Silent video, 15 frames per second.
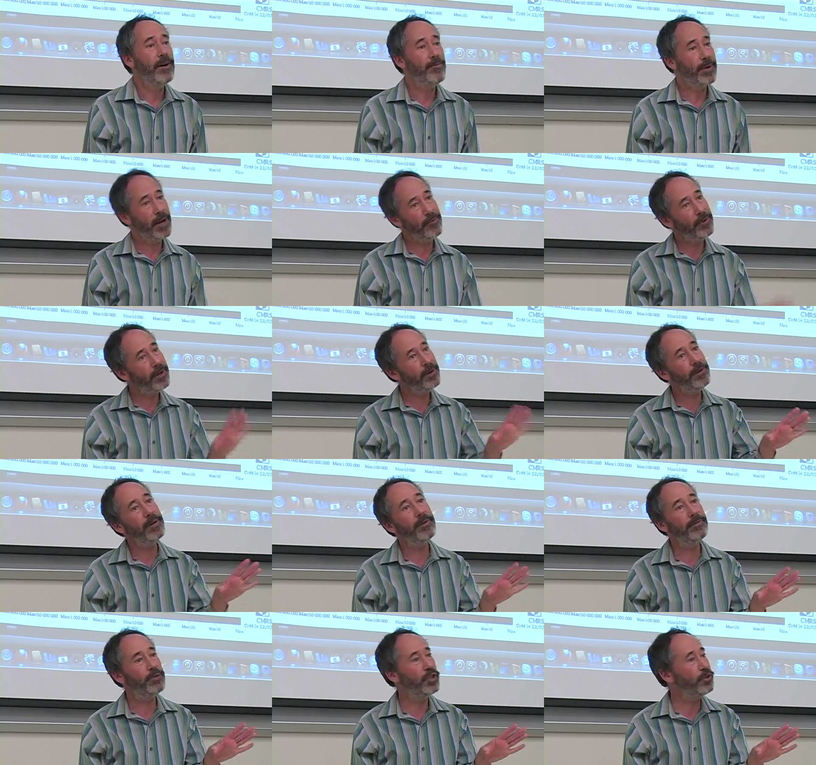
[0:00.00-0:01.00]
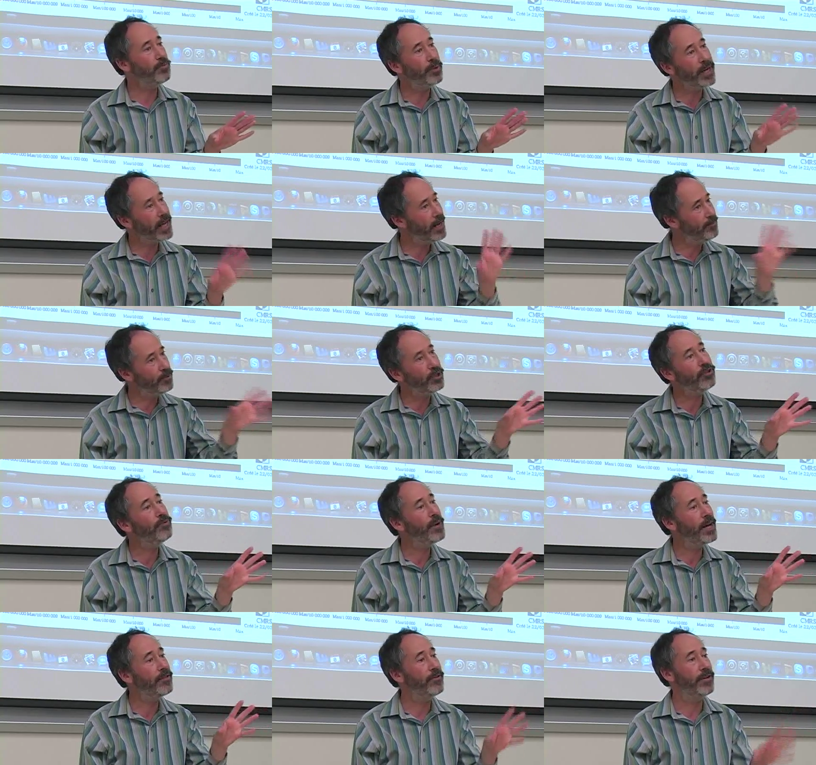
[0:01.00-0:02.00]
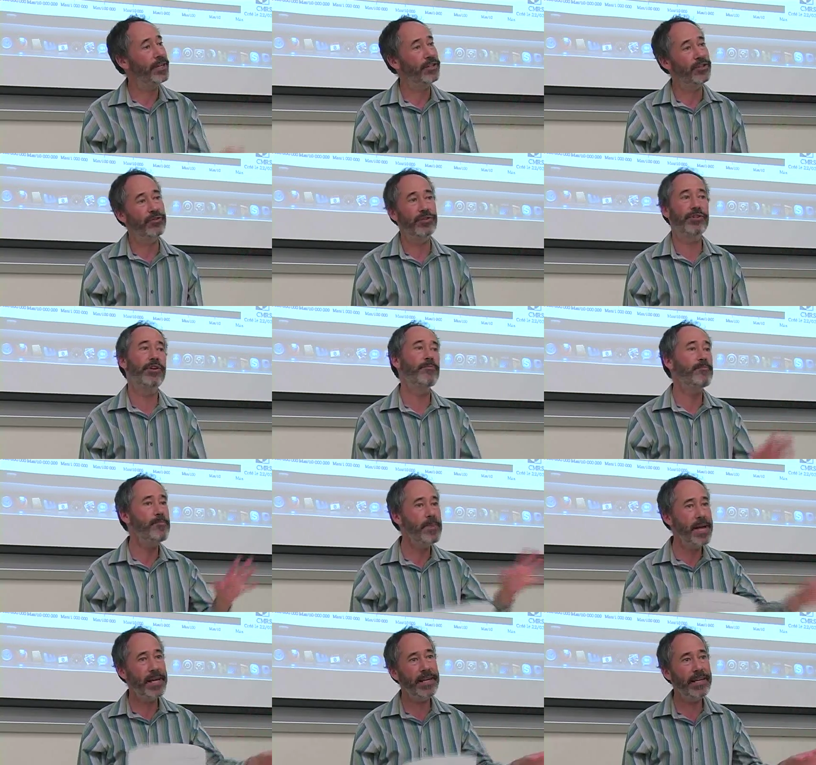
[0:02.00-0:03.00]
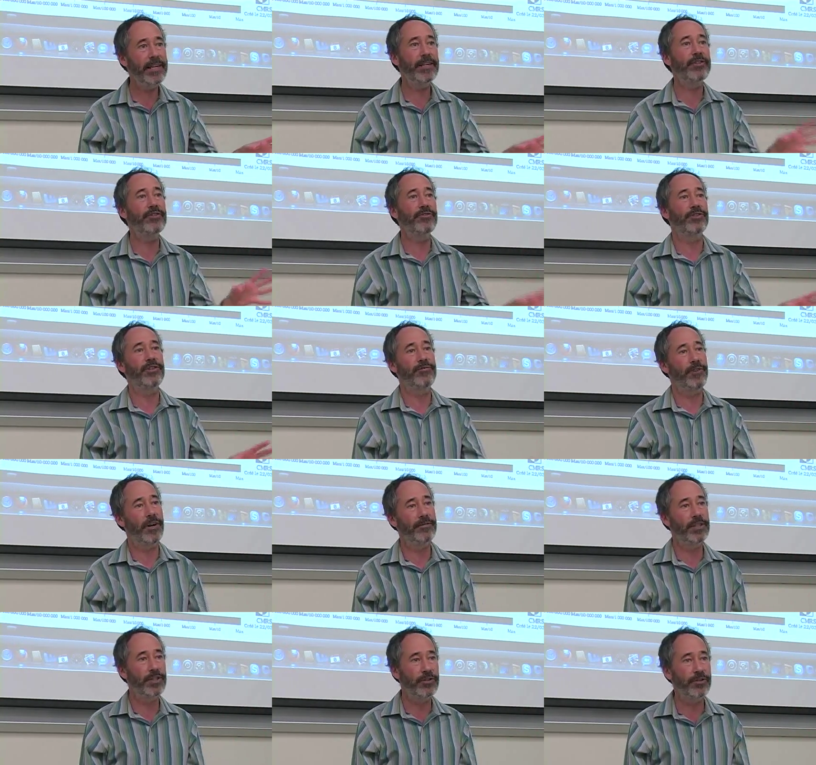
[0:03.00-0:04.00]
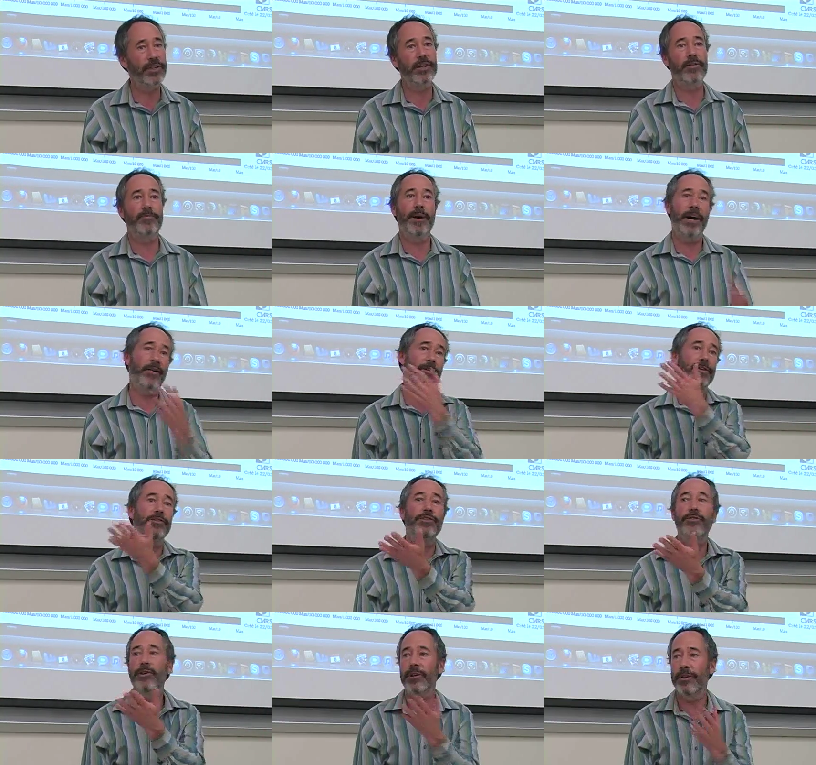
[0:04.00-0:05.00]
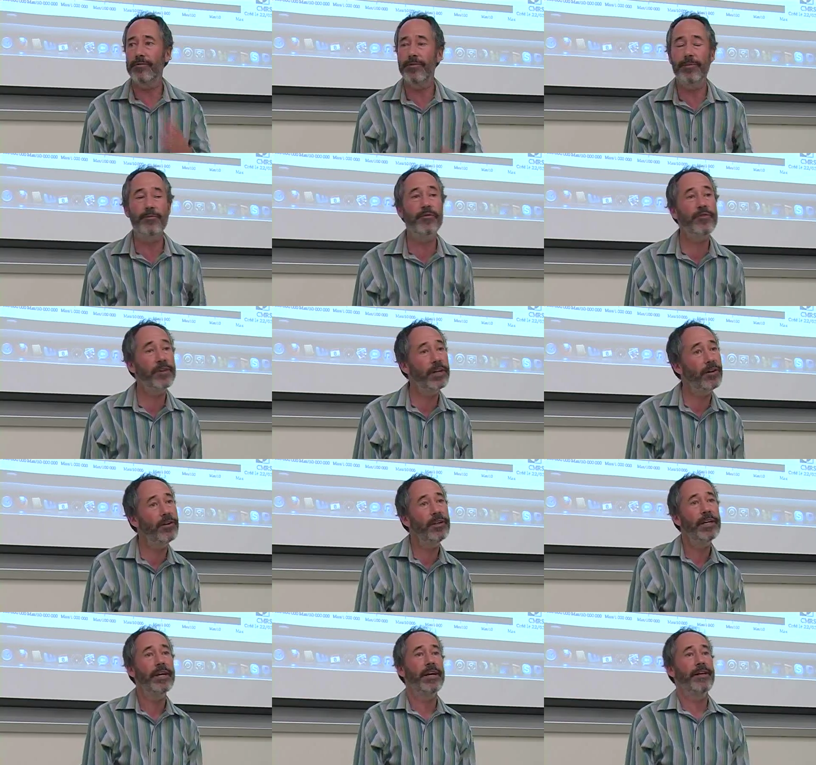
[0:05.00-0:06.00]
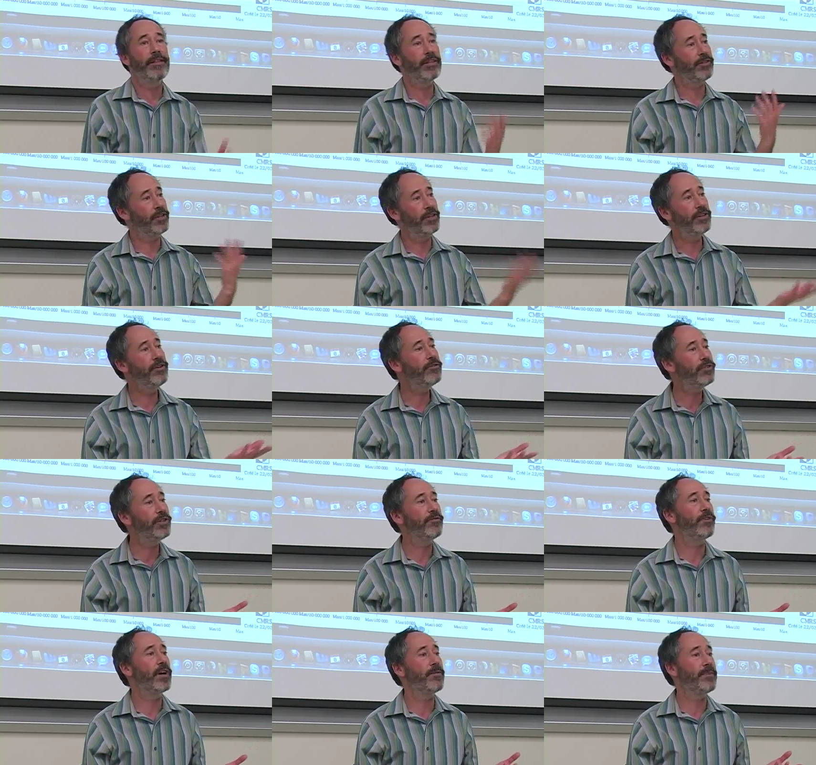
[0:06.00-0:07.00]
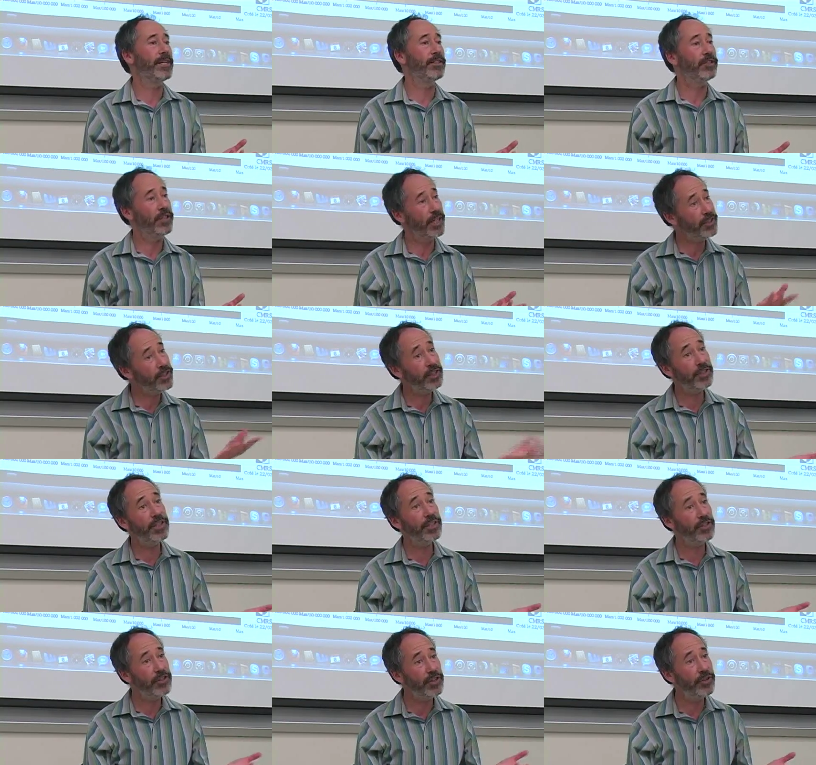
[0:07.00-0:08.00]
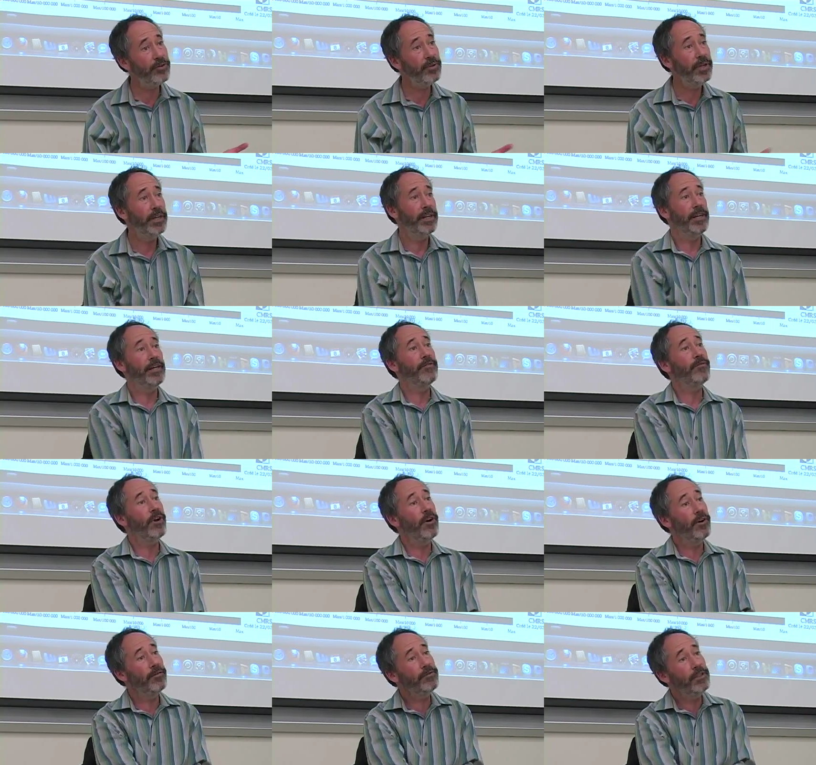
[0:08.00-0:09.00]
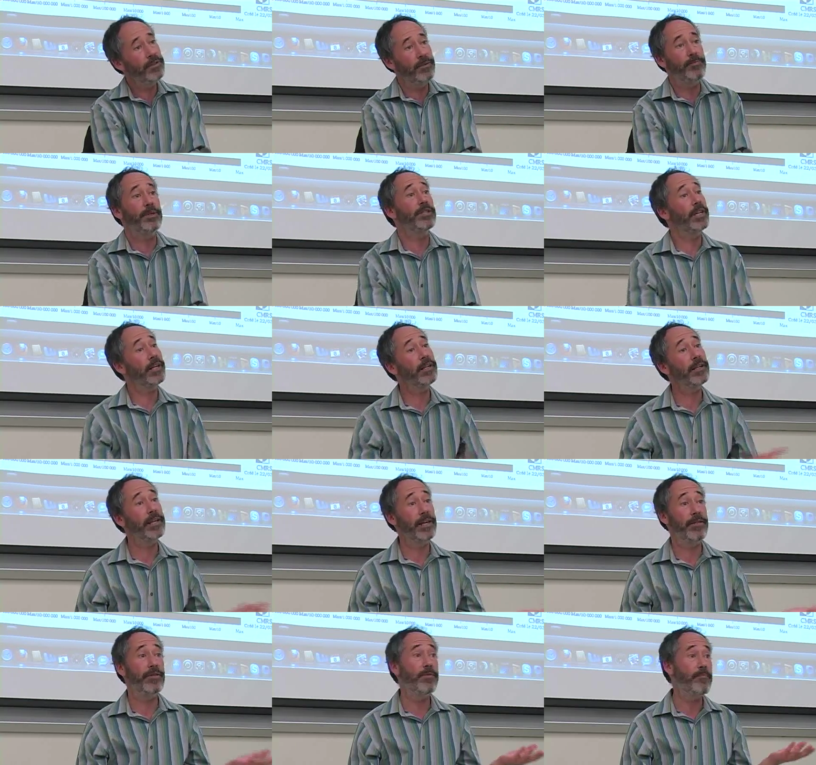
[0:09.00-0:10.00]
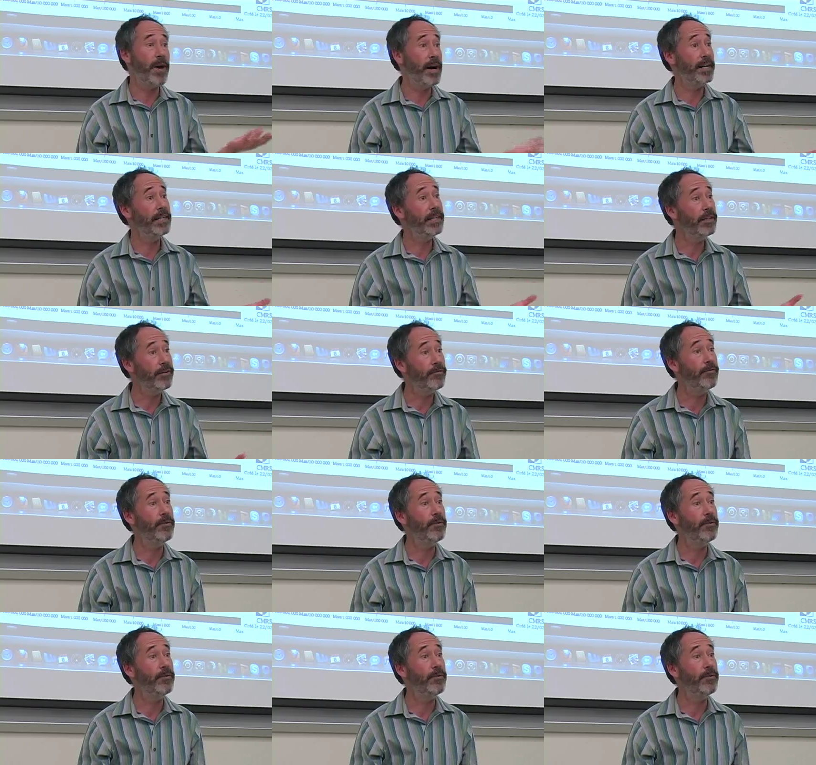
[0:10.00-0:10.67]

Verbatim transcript: But I want to just bring up two other issues. There are many issues involved in nuclear power. As you heard from Phil, there's a huge environmental justice issue involved, particularly in the mining